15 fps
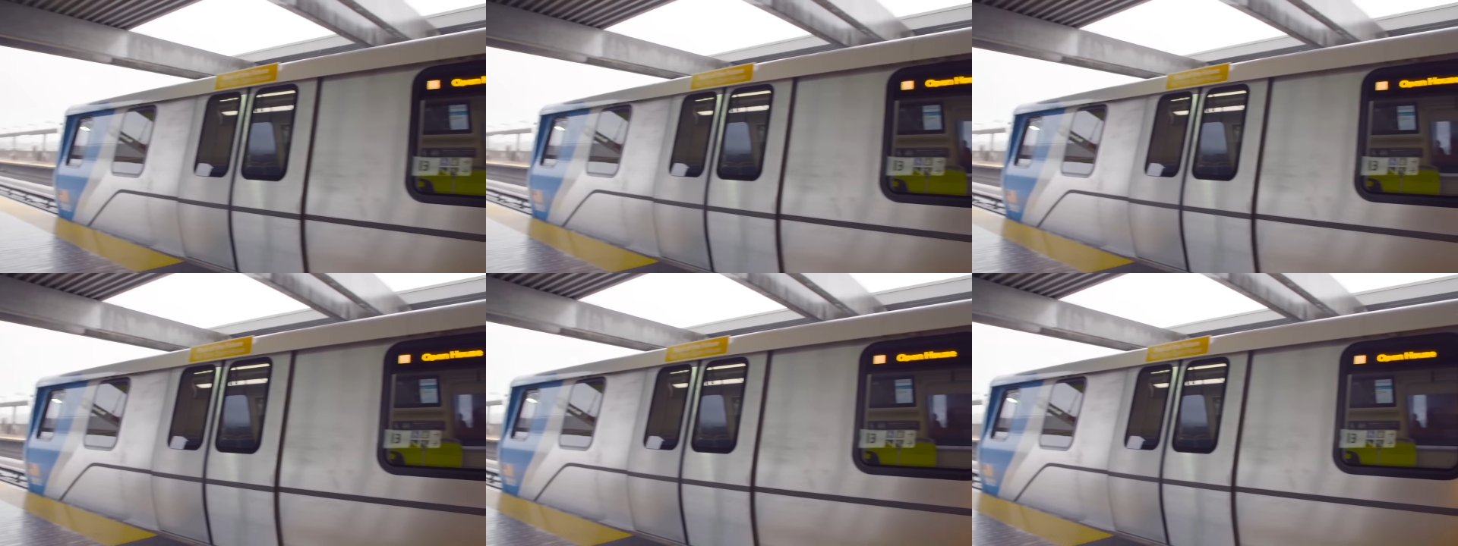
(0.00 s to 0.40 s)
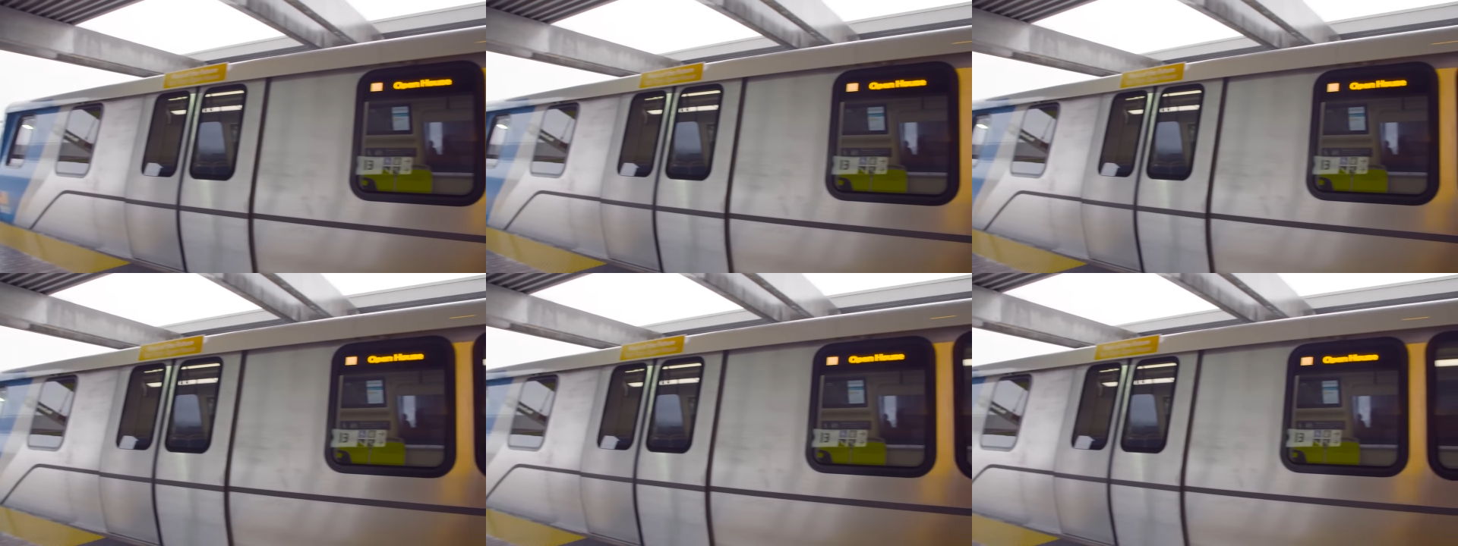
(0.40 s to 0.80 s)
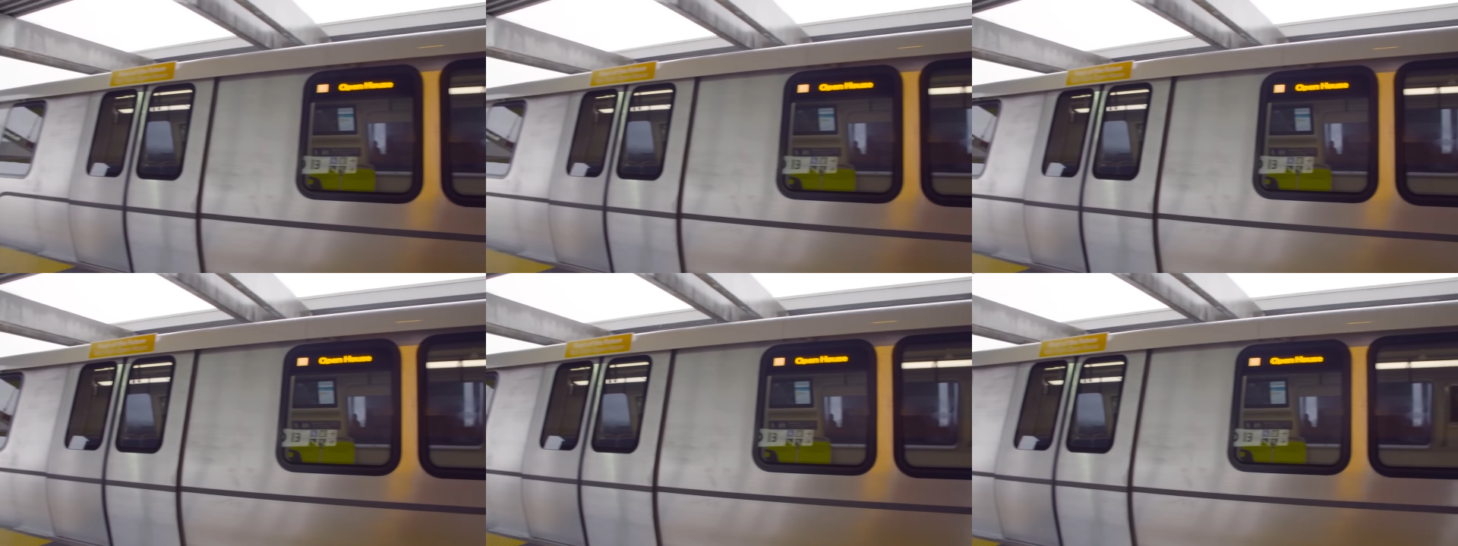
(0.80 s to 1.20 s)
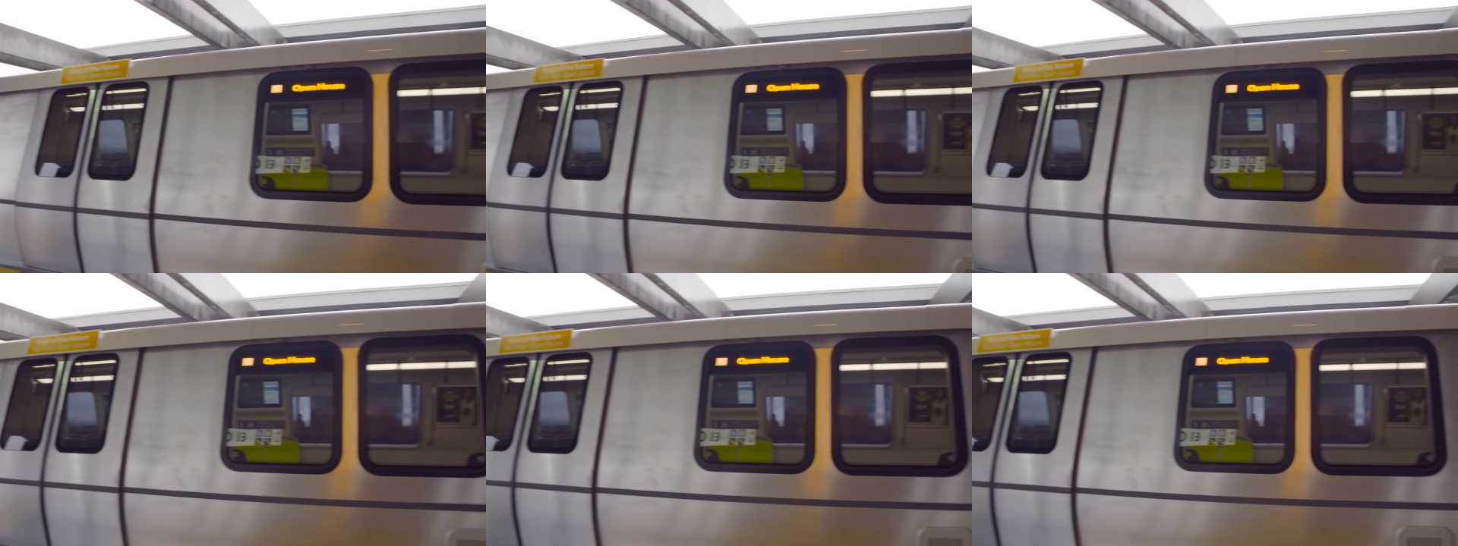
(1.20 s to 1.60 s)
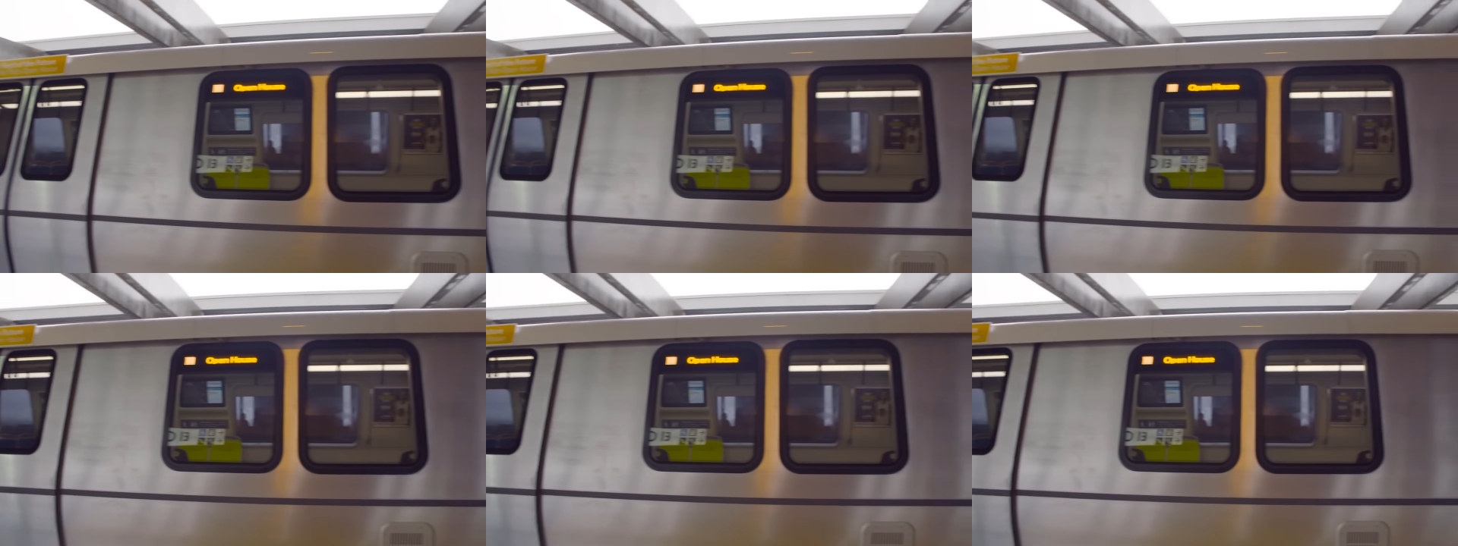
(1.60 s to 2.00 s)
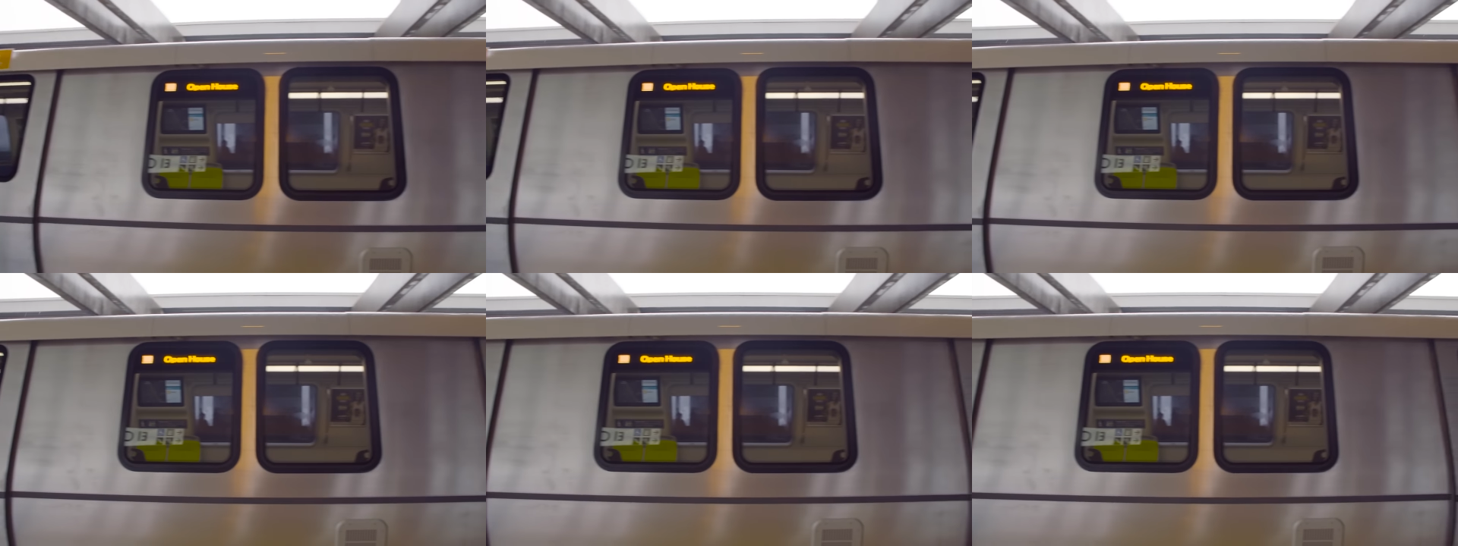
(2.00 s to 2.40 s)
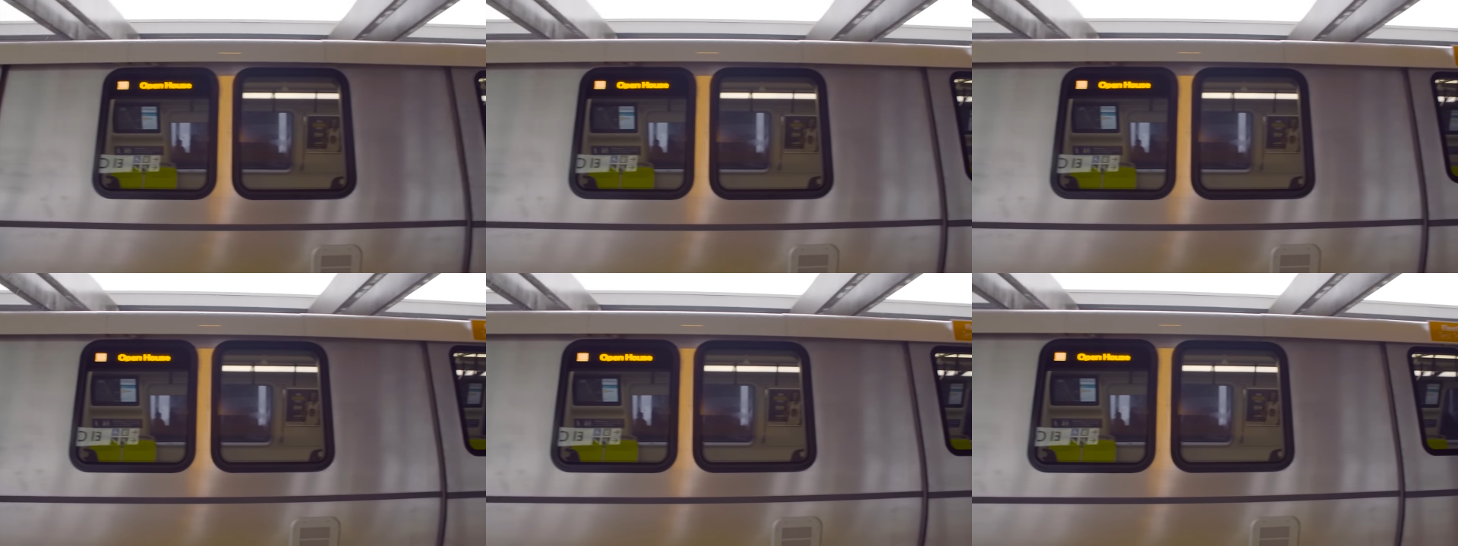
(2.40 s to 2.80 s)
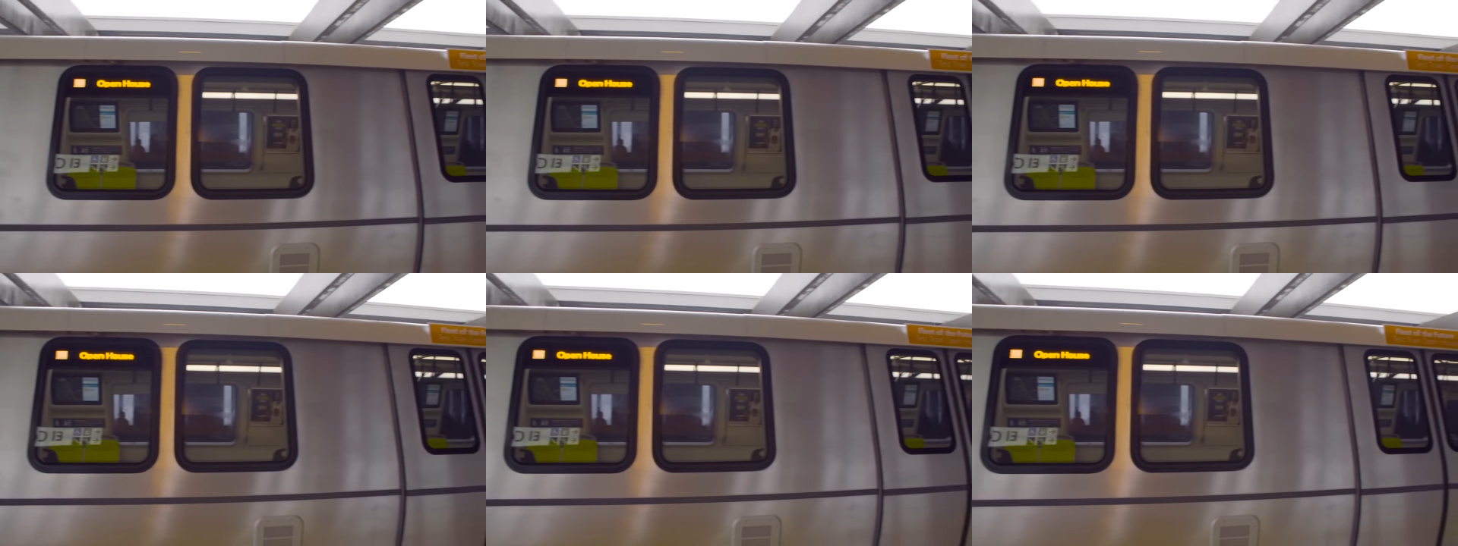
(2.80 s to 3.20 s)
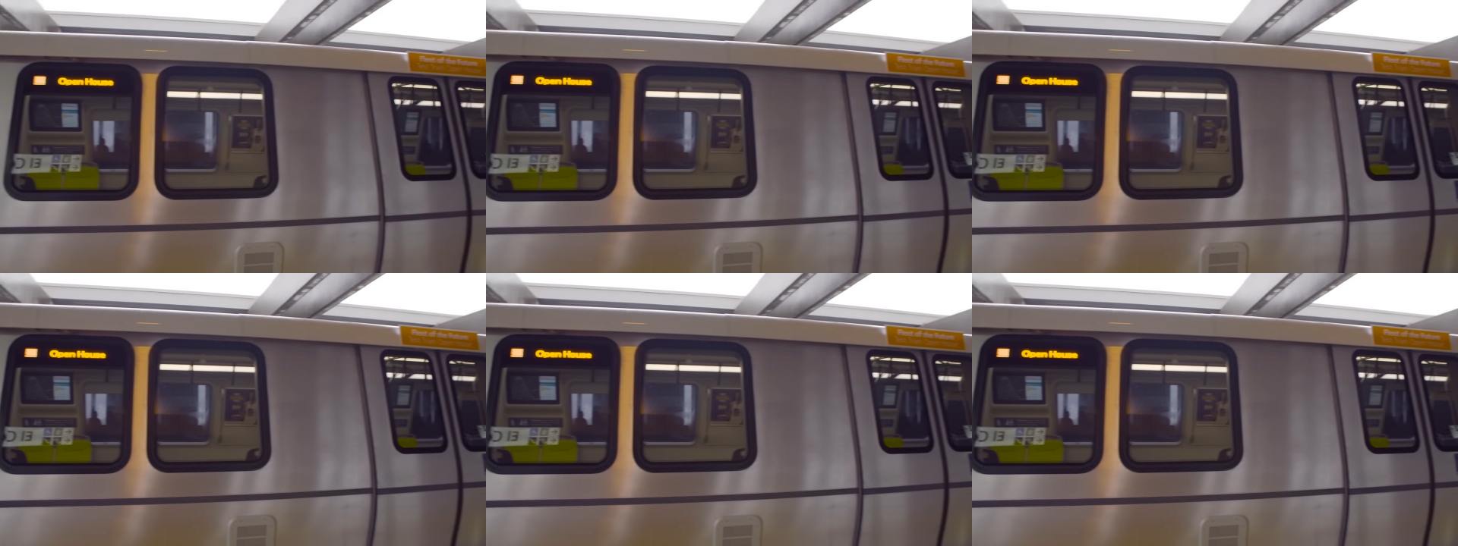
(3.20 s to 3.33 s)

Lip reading: [unreadable: no face in view]